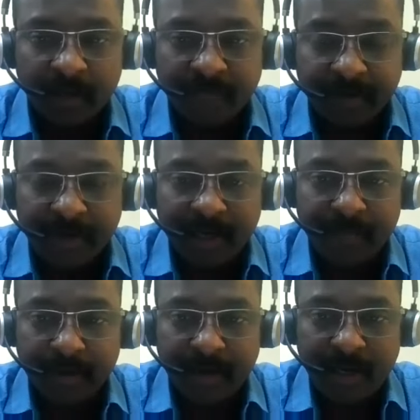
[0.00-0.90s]

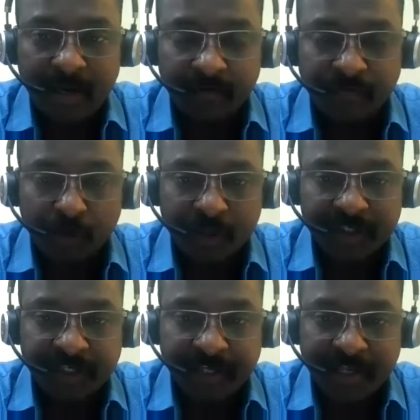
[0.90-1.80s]
Definitely, my
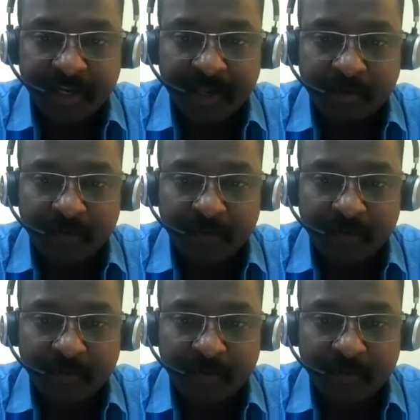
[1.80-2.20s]
focus area would be